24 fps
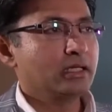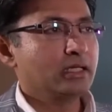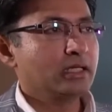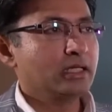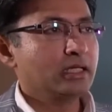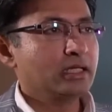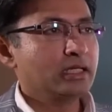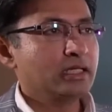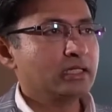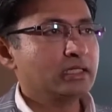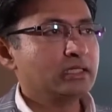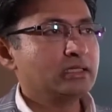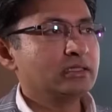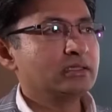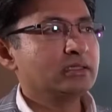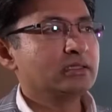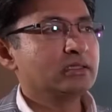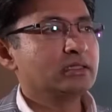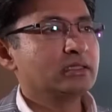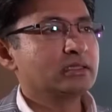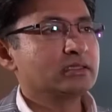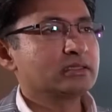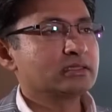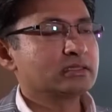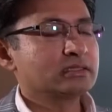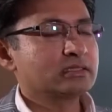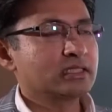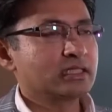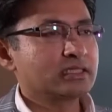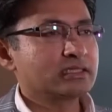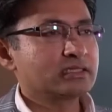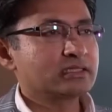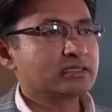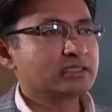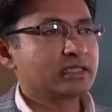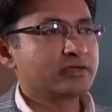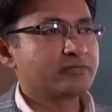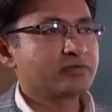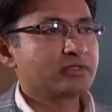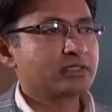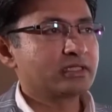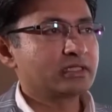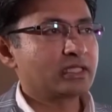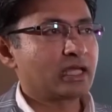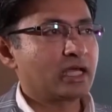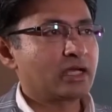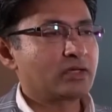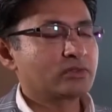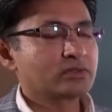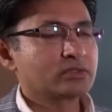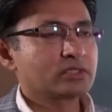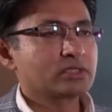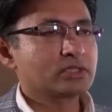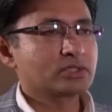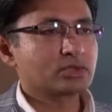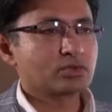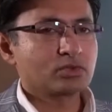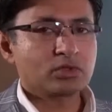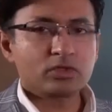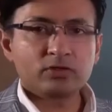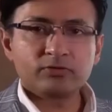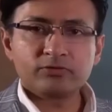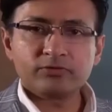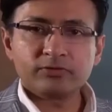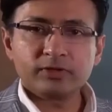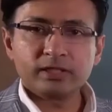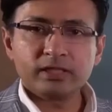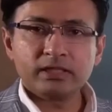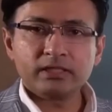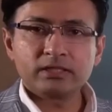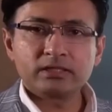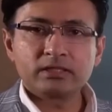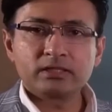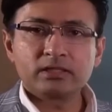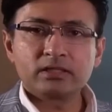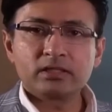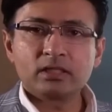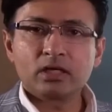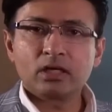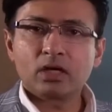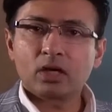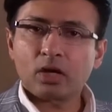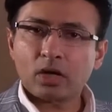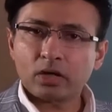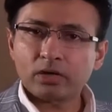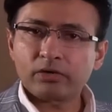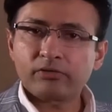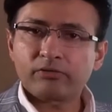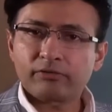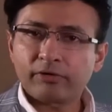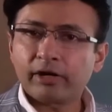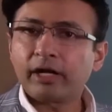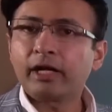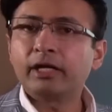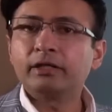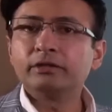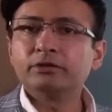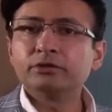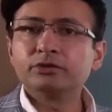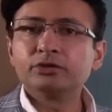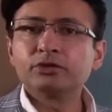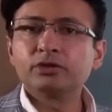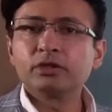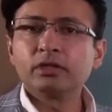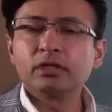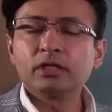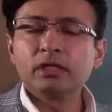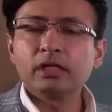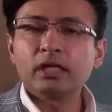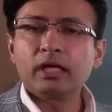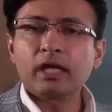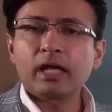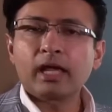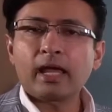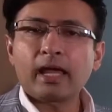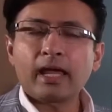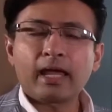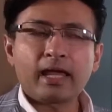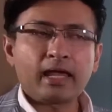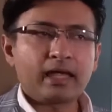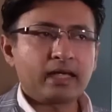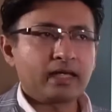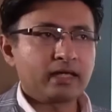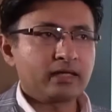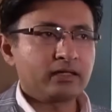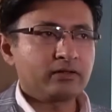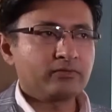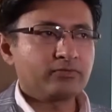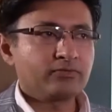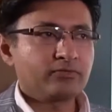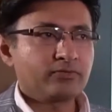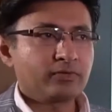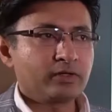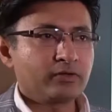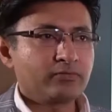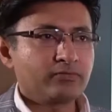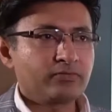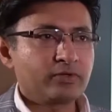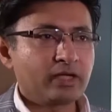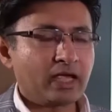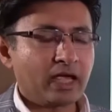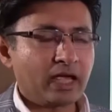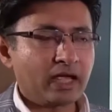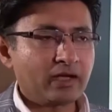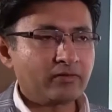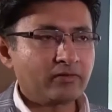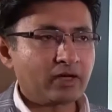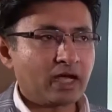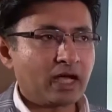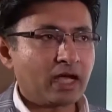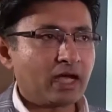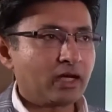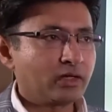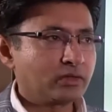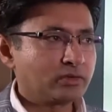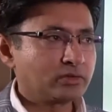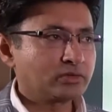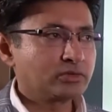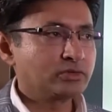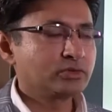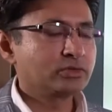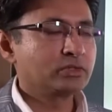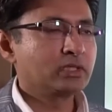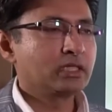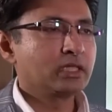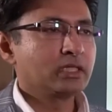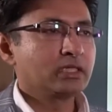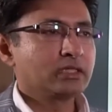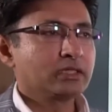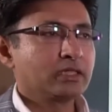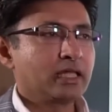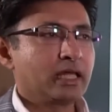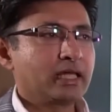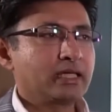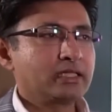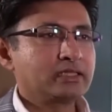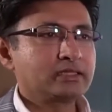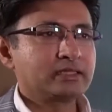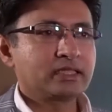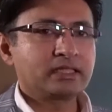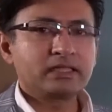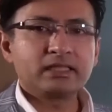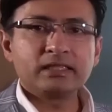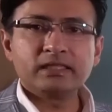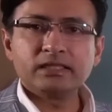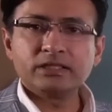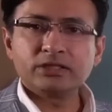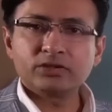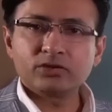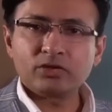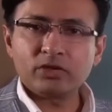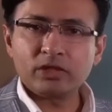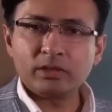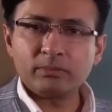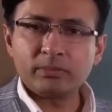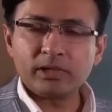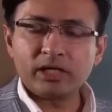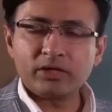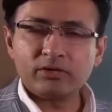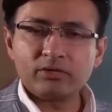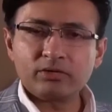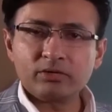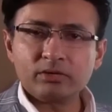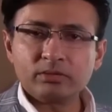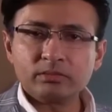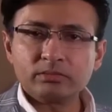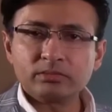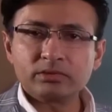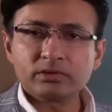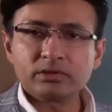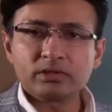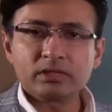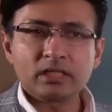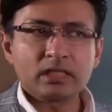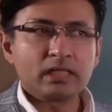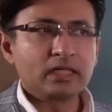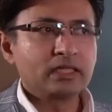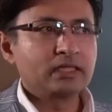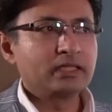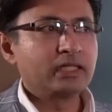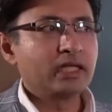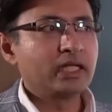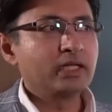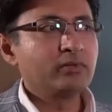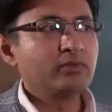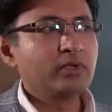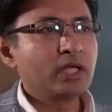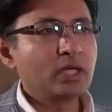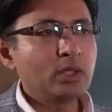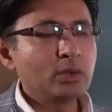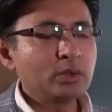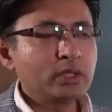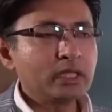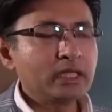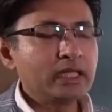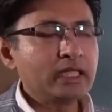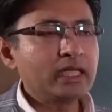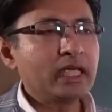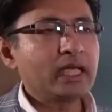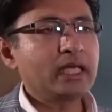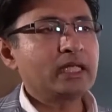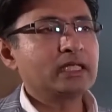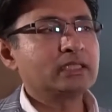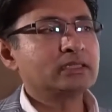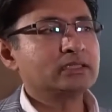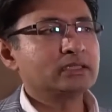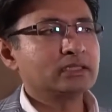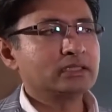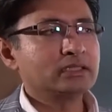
in the 6,000-7,000 square feet lot range, and if we have a house that is at least 3 bedrooms, then we are looking at